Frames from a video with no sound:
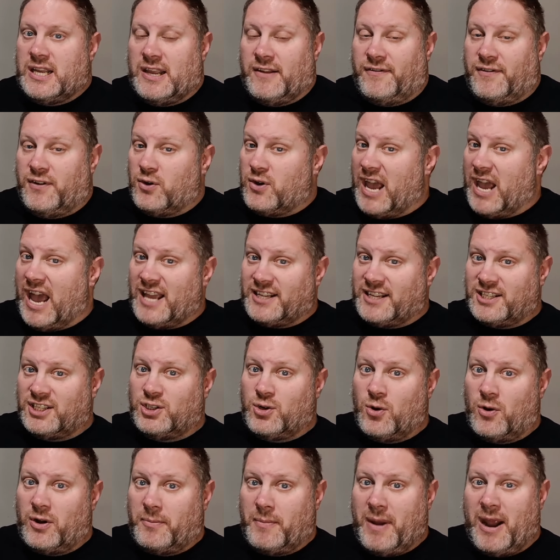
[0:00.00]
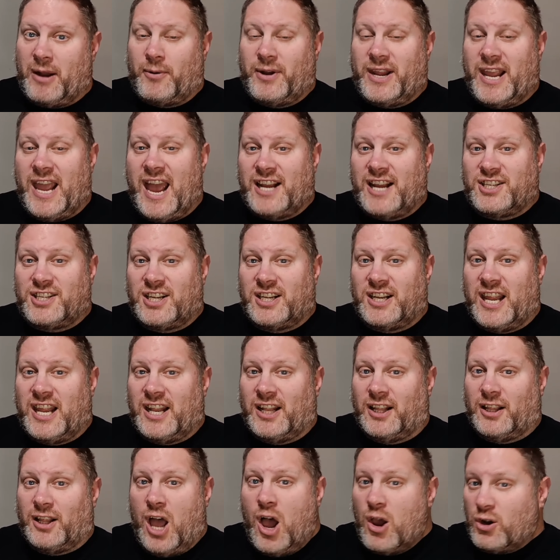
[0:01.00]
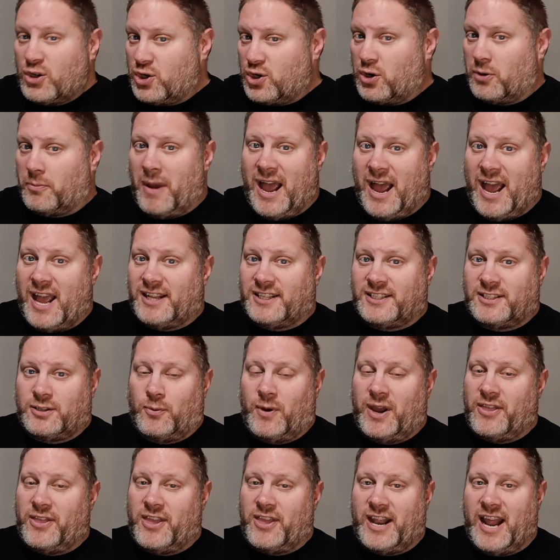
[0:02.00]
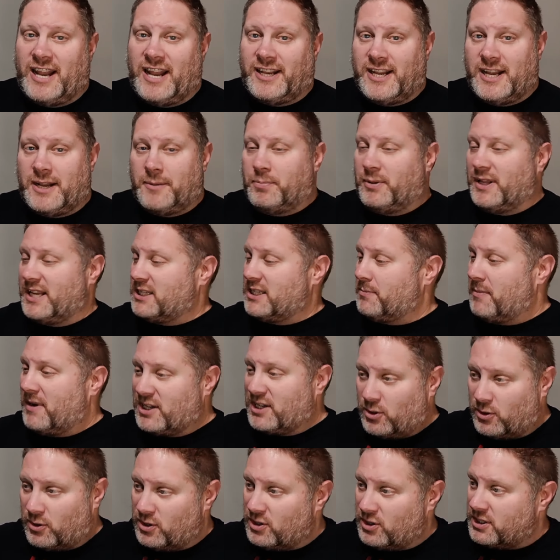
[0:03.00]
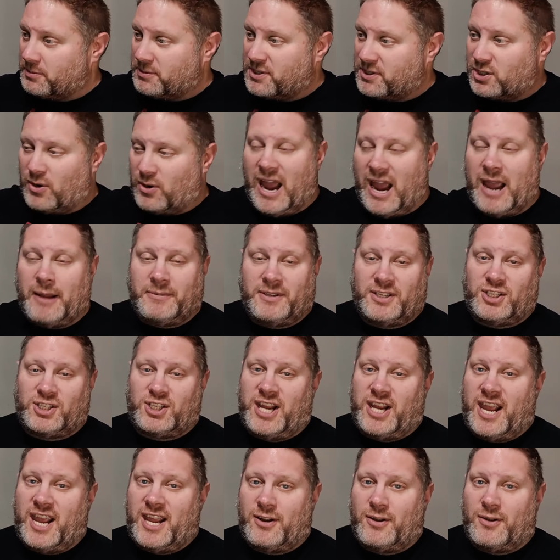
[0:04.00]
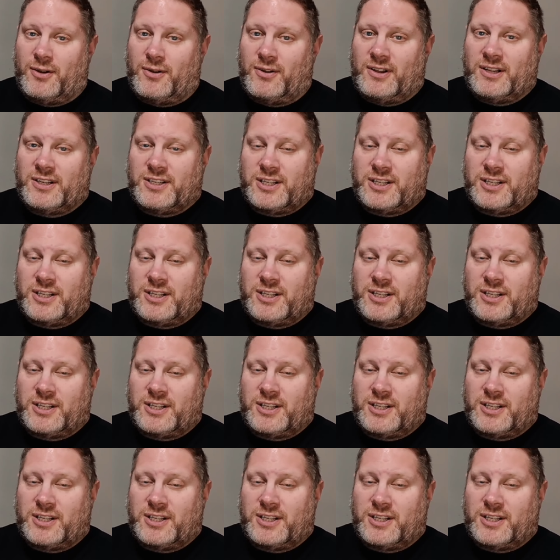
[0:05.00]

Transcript: If you guys enjoyed my reaction and lost your minds the way that I did, please make sure you subscribe to the channel,